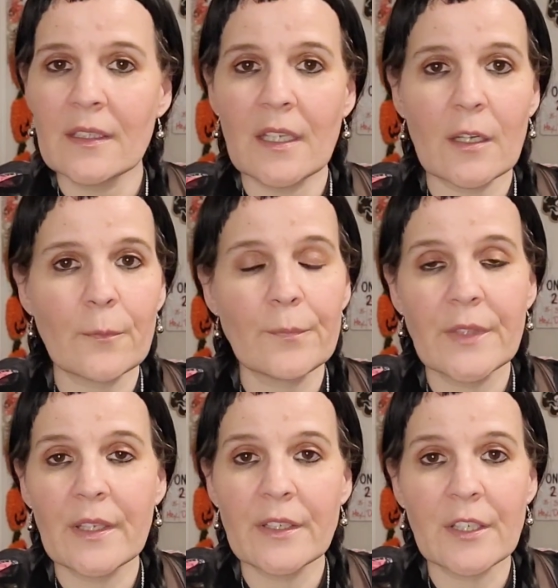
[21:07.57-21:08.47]
You know,
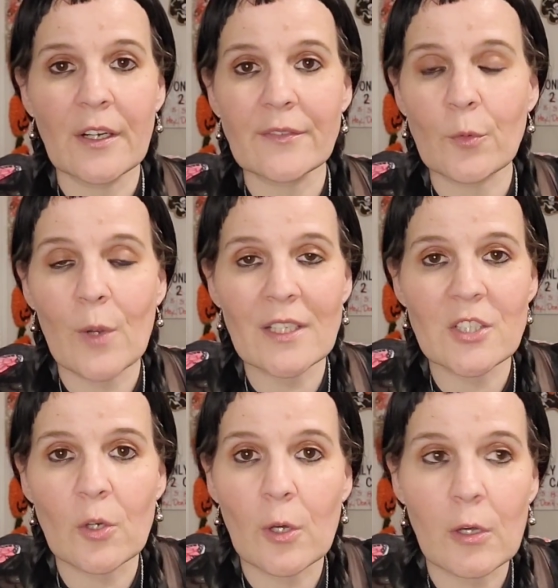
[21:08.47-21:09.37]
you don't have to watch
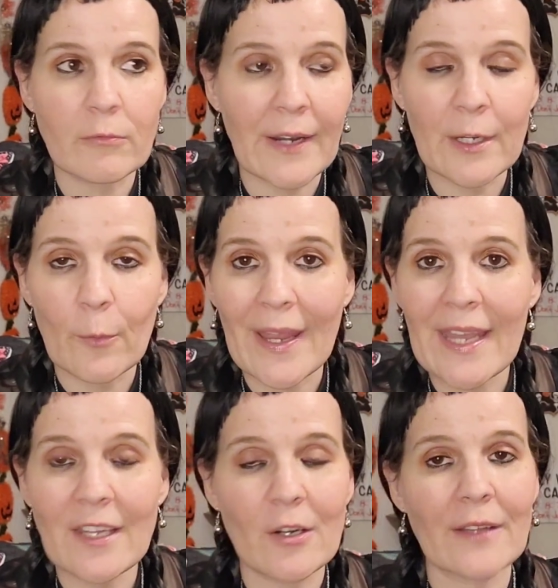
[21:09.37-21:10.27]
it all right
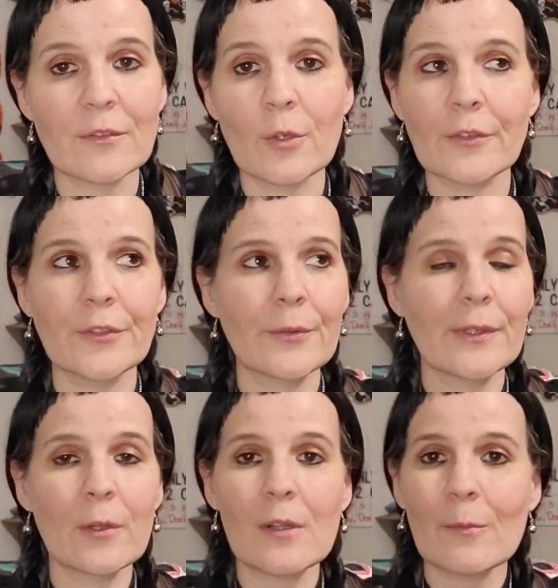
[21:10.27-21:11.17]
away. You don't have to all do
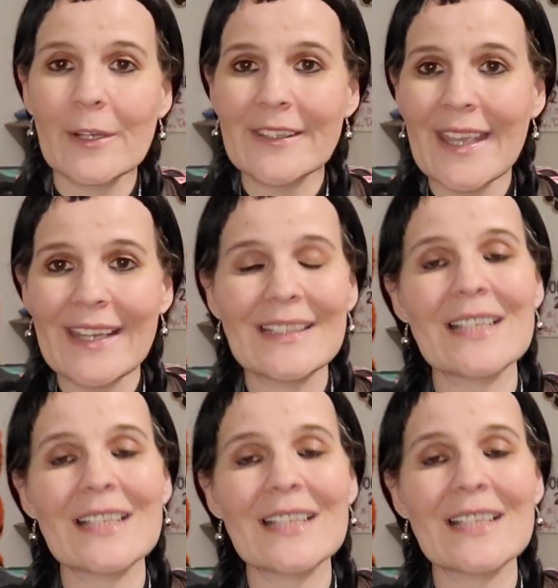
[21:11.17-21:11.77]
it all in one day.